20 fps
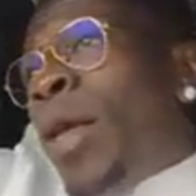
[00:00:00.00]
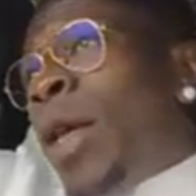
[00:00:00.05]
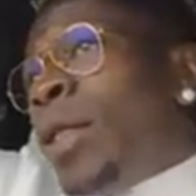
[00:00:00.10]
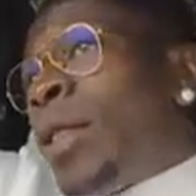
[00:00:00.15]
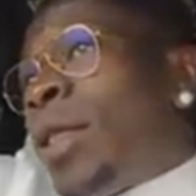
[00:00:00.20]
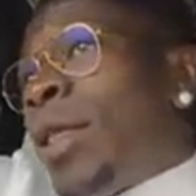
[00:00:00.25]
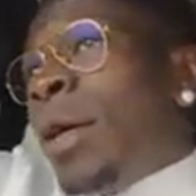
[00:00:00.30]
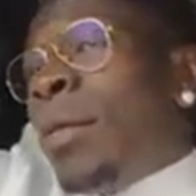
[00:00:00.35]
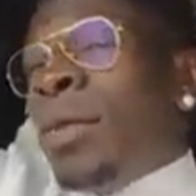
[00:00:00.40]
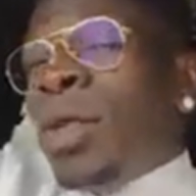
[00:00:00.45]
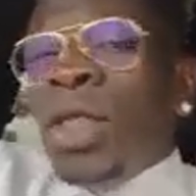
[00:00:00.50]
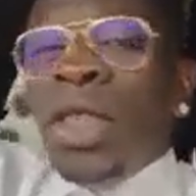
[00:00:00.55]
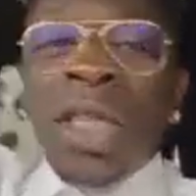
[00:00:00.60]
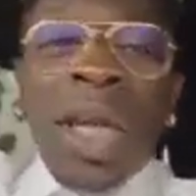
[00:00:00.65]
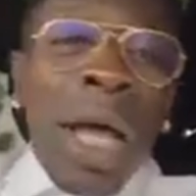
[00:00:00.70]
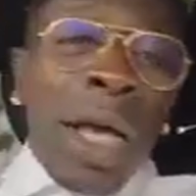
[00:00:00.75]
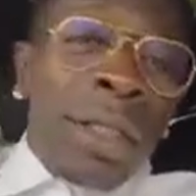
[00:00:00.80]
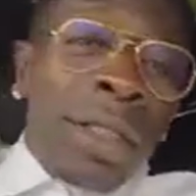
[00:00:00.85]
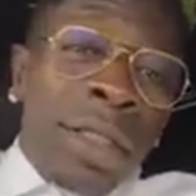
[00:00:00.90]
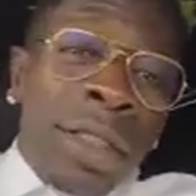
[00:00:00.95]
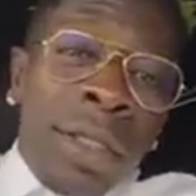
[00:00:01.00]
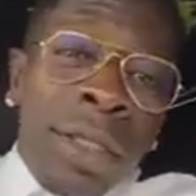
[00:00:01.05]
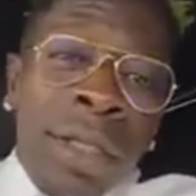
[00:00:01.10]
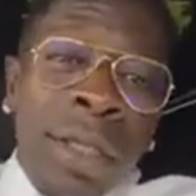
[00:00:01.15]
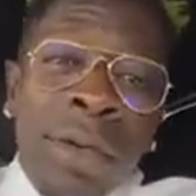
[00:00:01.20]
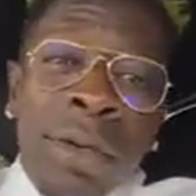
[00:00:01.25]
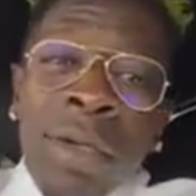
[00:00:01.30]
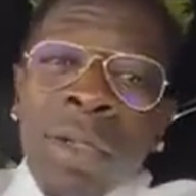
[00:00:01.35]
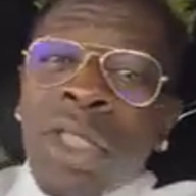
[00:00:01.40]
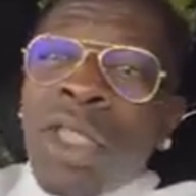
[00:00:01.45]
You understand me? Shouts to
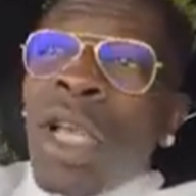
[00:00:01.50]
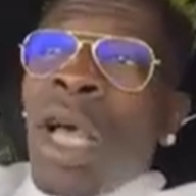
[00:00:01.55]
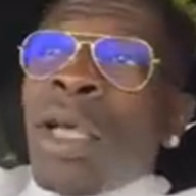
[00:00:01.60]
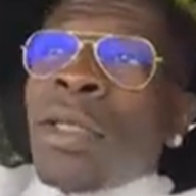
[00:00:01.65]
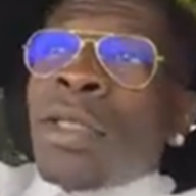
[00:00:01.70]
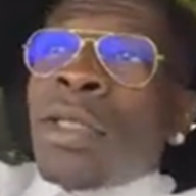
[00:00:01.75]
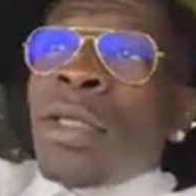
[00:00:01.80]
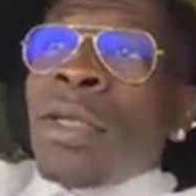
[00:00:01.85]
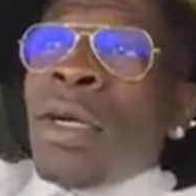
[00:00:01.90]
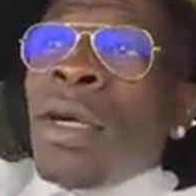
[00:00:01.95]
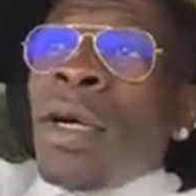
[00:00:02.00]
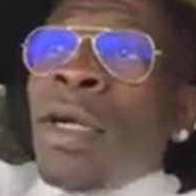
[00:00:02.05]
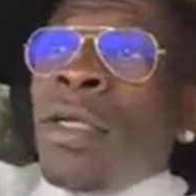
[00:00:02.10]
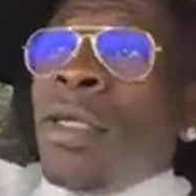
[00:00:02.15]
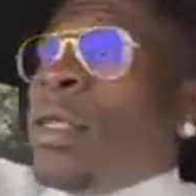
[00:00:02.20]
you and shouts to all